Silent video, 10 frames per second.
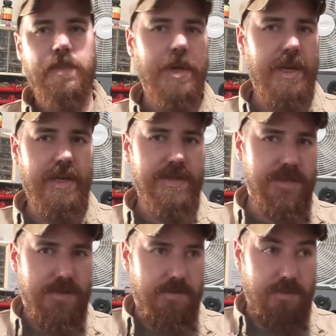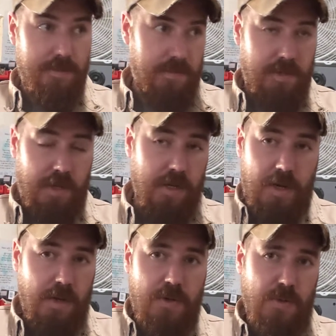is
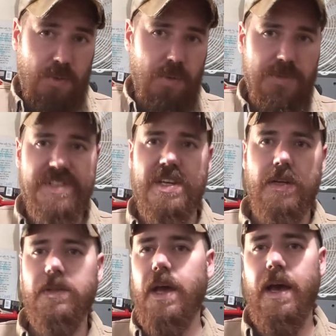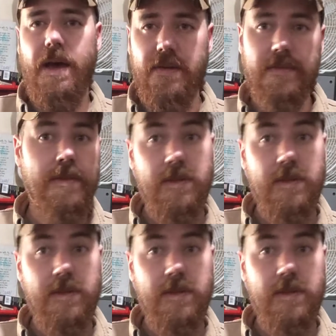a cool skill to have.